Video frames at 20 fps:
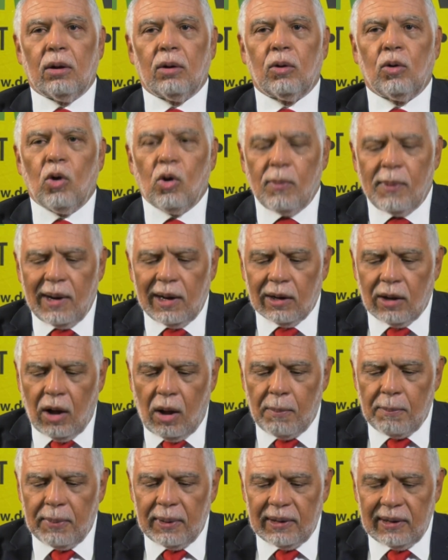global
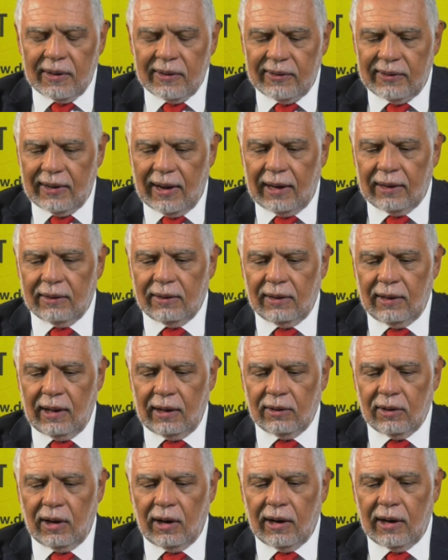companies that
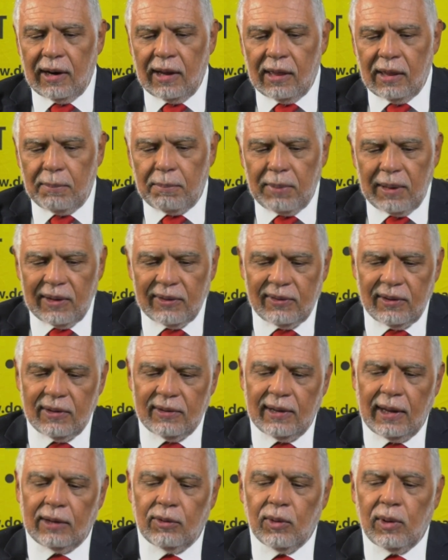are in the
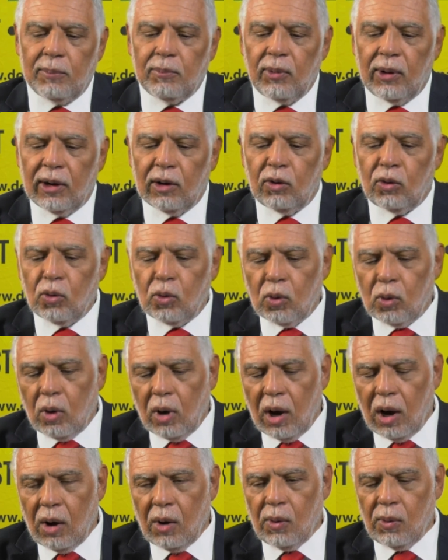business that will bring
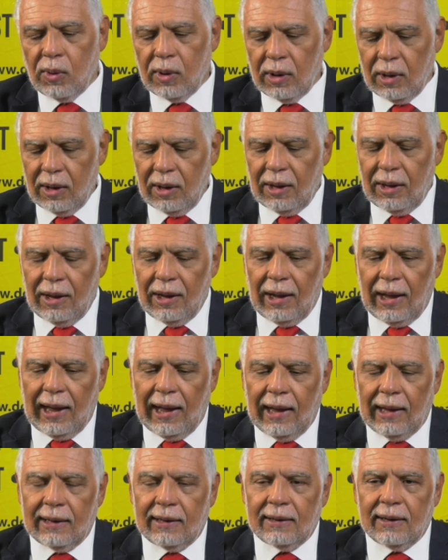know-how
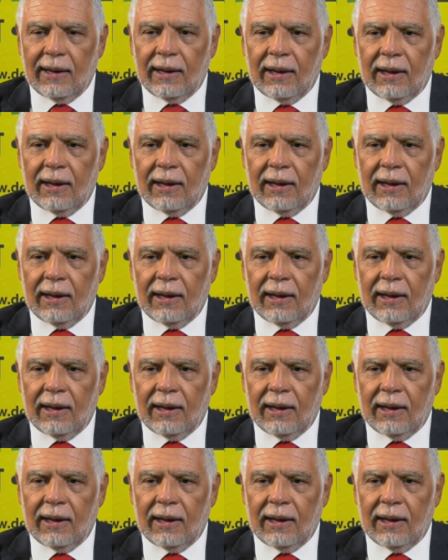and